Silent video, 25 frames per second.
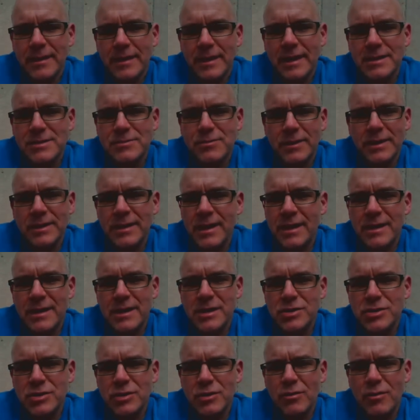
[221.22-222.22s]
it's really not an
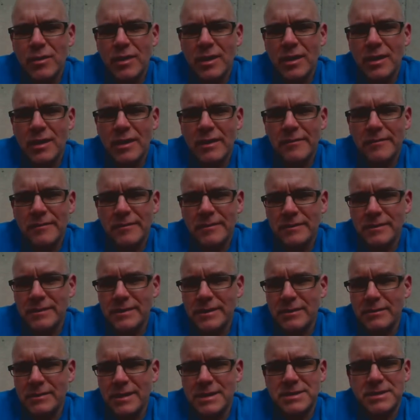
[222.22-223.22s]
issue of,
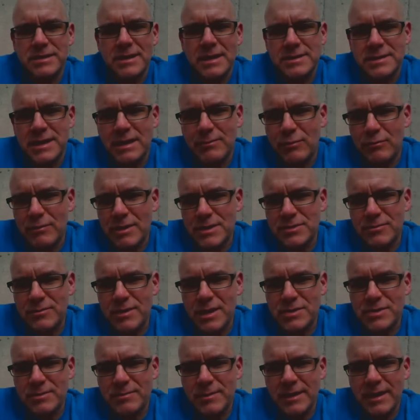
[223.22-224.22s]
you know, let's keep a
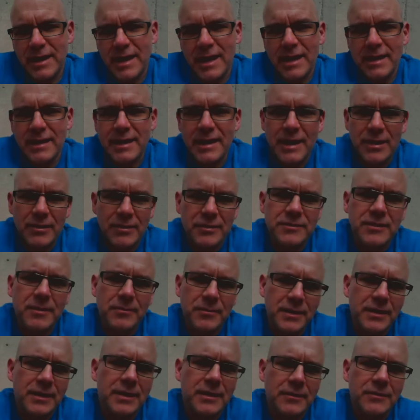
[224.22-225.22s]
resurrection mechanic in or
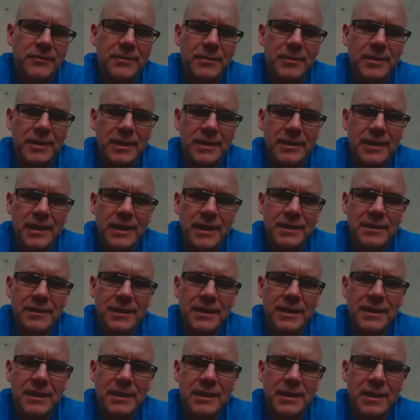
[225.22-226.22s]
something, you know, something like that. I
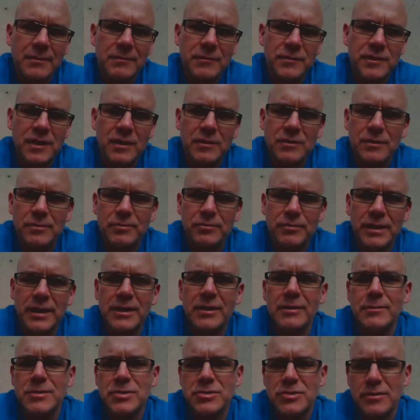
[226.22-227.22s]
think it comes down to
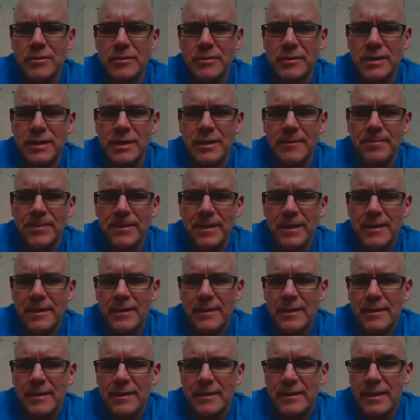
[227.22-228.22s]
player maturity
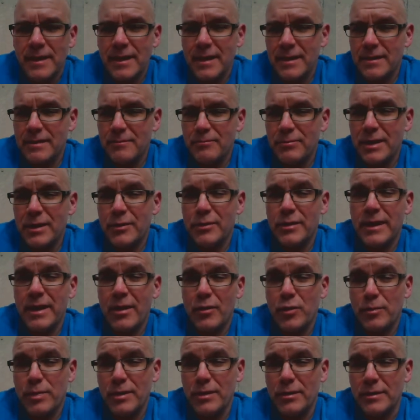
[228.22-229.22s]
and player
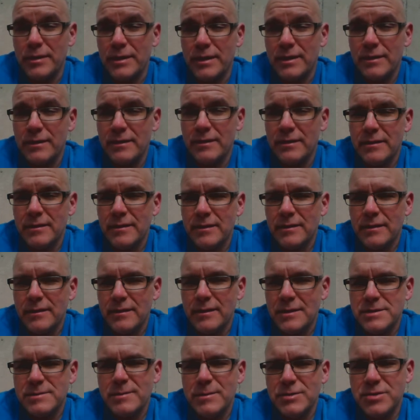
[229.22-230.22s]
accountability.
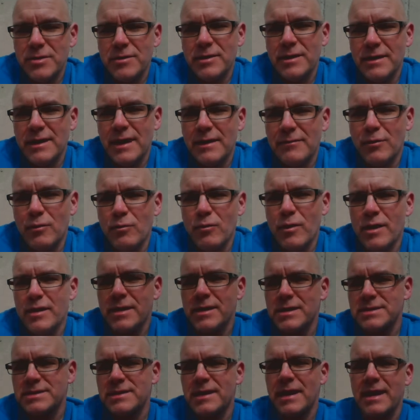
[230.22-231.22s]
There's a maturity level where
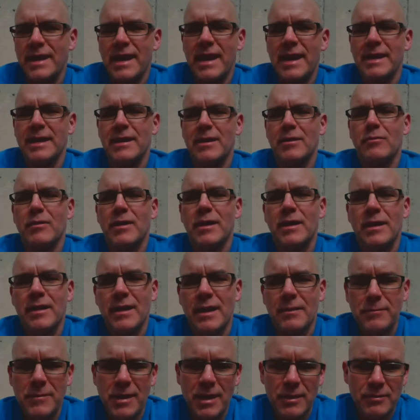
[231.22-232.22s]
you decide, hey, you know what,
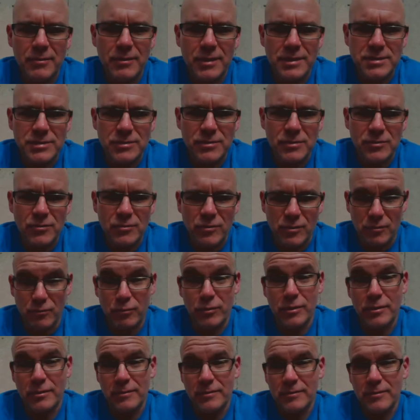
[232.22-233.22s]
I'm not going to, or
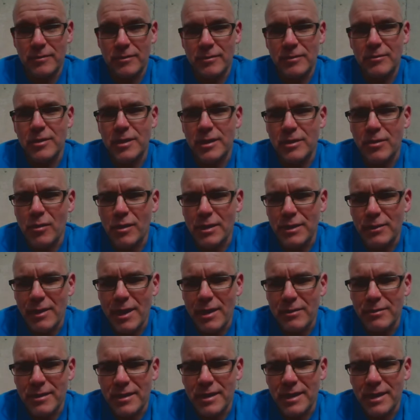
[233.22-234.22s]
we're going to call you
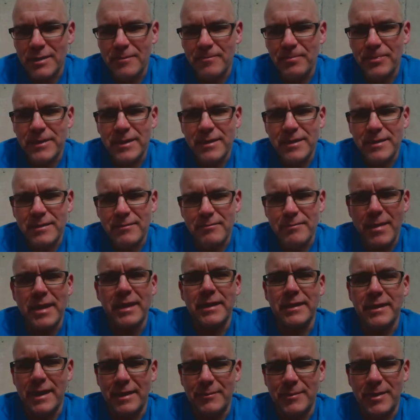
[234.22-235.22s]
out on
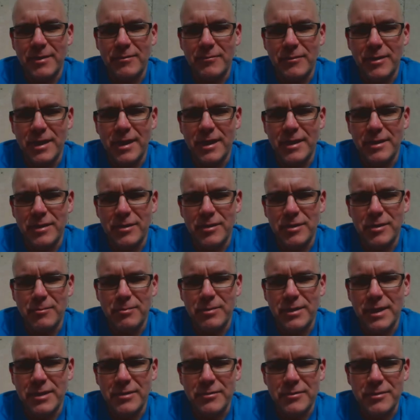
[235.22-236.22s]
metagaming when you know, you
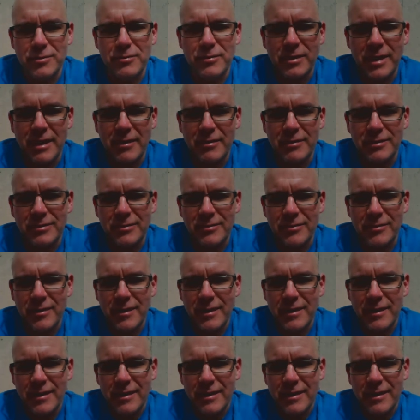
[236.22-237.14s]
play your new character